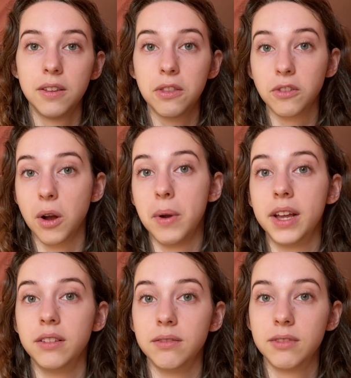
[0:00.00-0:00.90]
throw
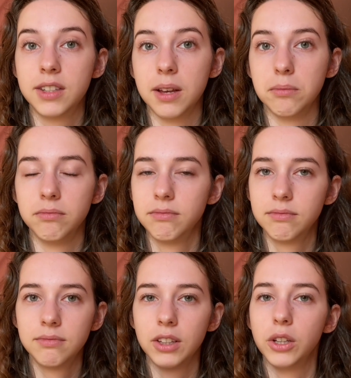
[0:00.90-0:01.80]
in some
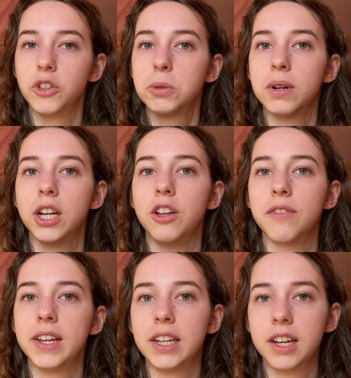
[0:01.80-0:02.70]
little sprinkle of
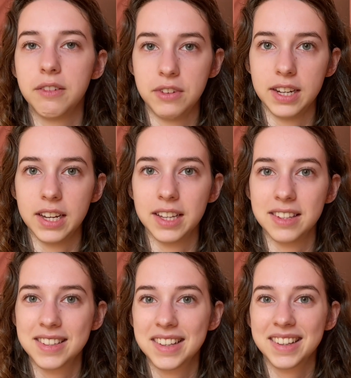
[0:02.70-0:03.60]

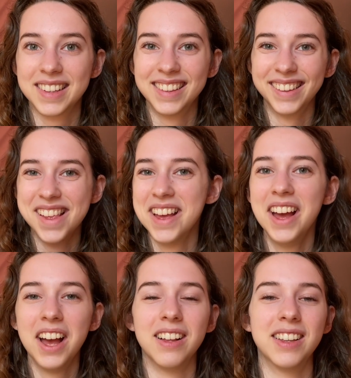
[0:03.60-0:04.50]
inconvenience,
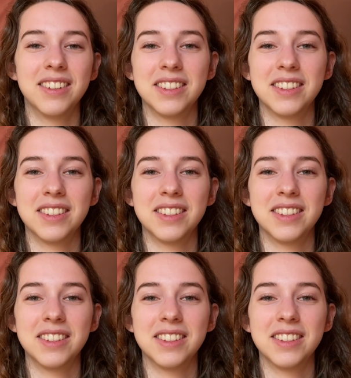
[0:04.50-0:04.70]
a little